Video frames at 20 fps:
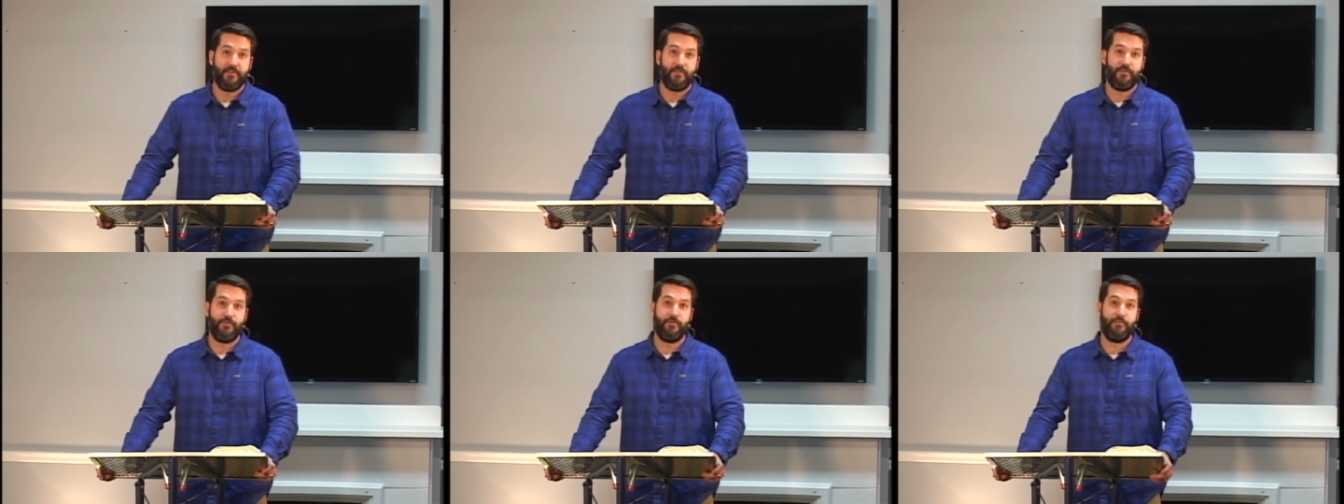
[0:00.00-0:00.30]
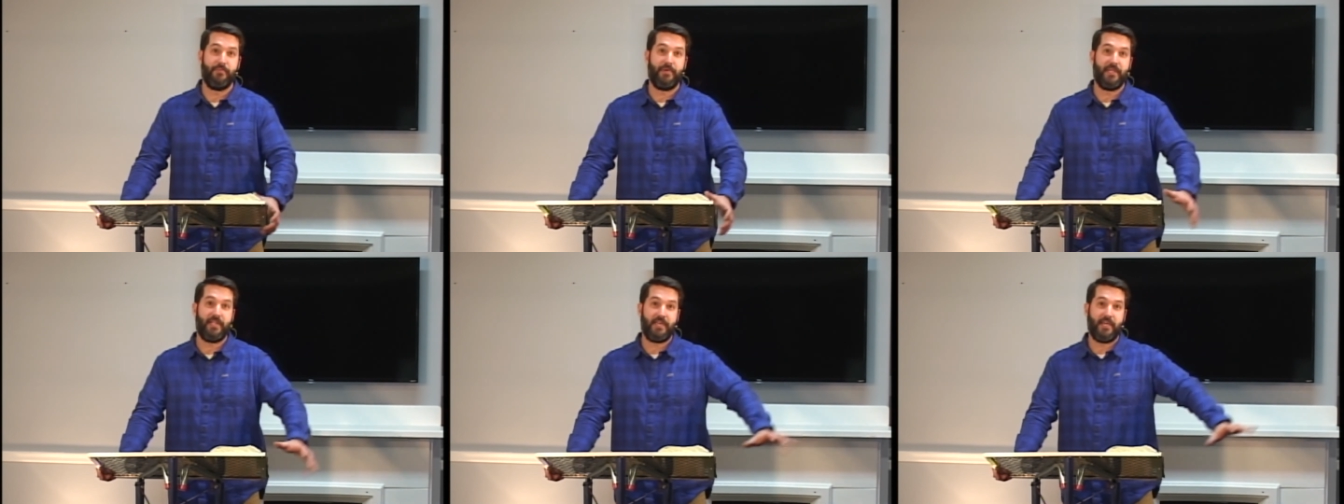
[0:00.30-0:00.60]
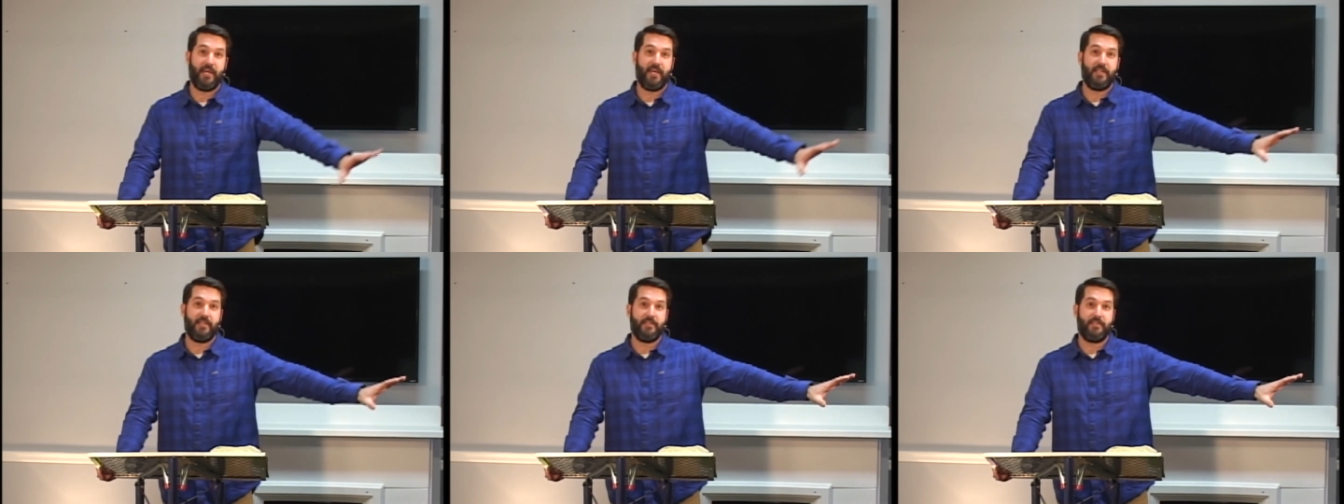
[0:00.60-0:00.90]
who
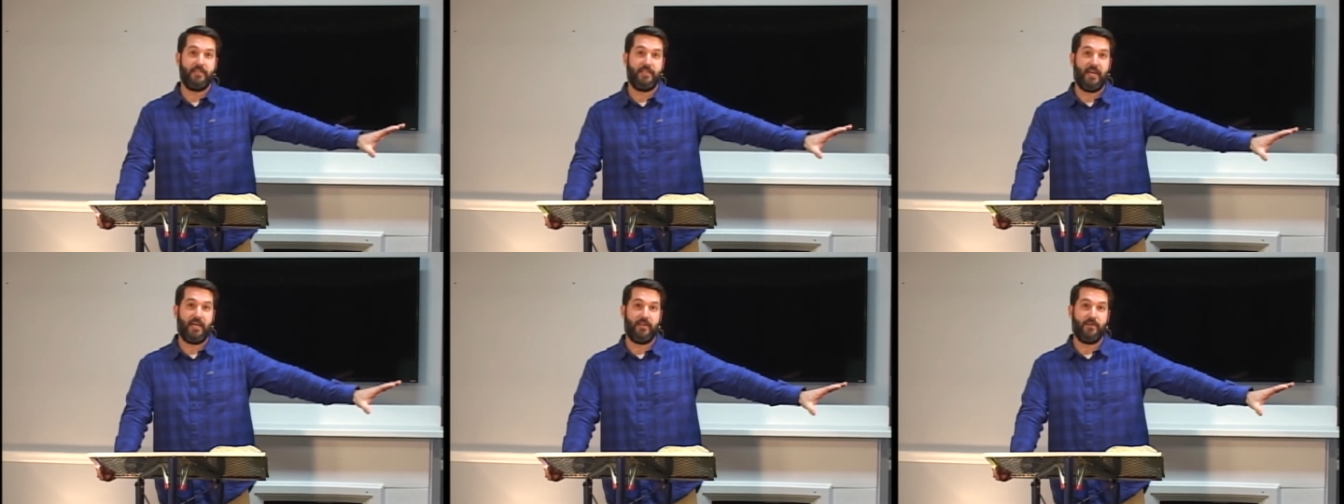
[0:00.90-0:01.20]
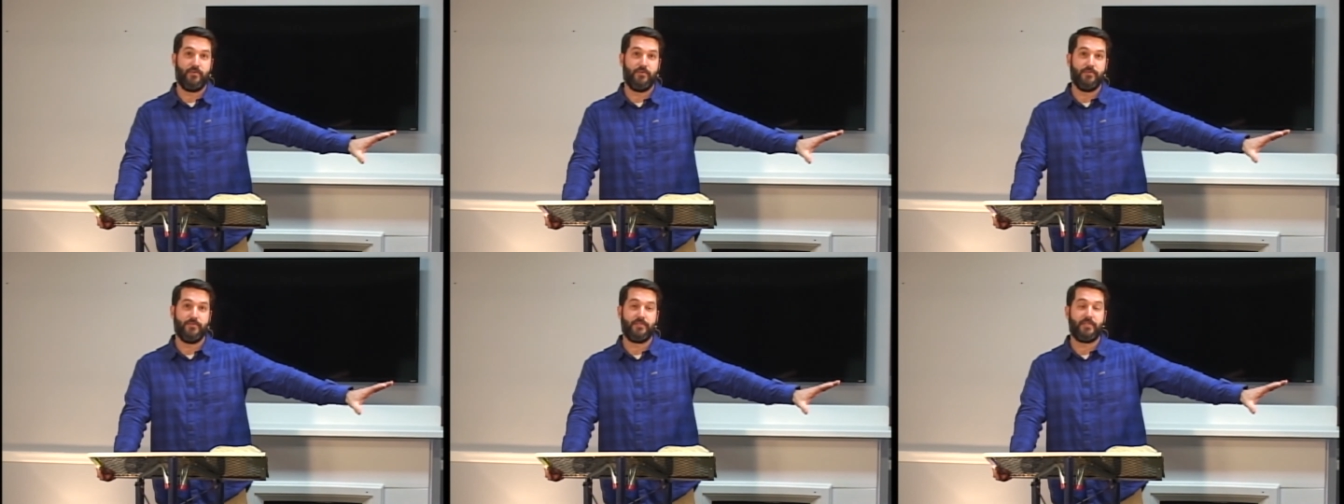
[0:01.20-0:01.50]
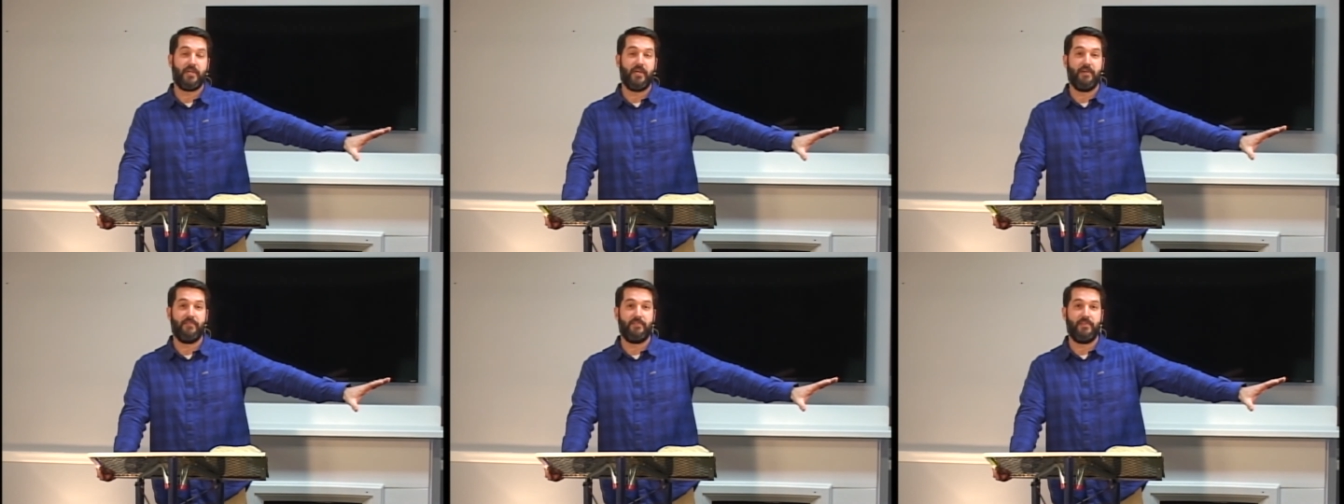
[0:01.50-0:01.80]
mediated that old
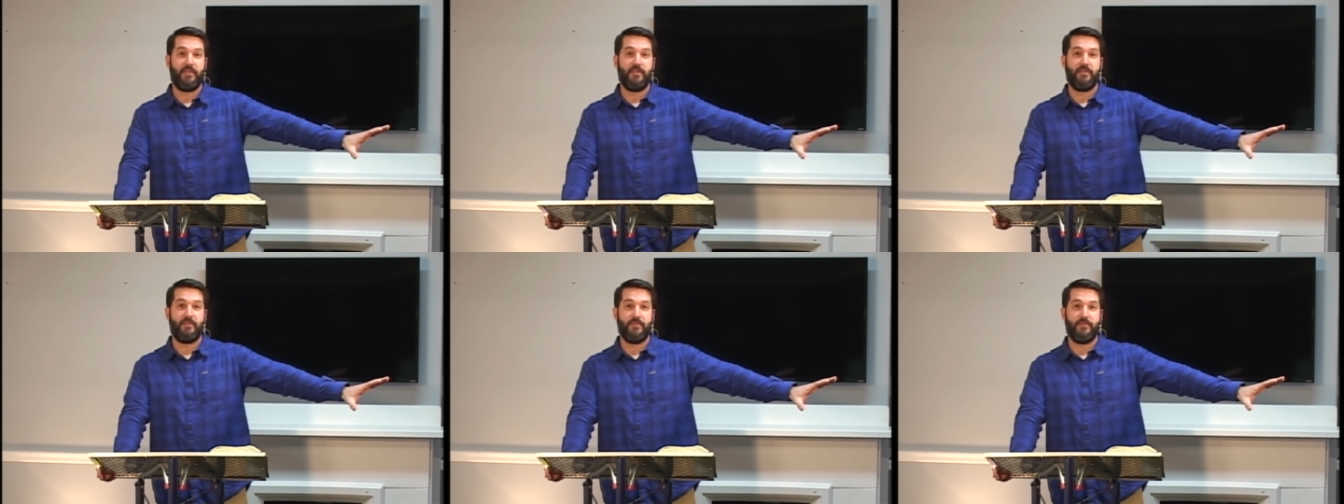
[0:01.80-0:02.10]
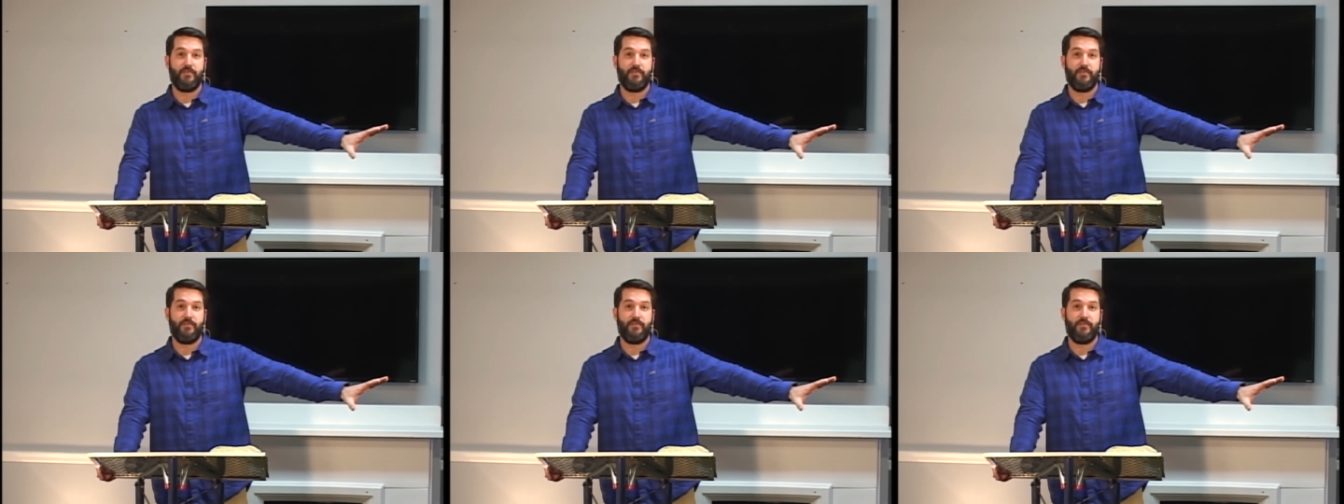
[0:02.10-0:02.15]
covenant,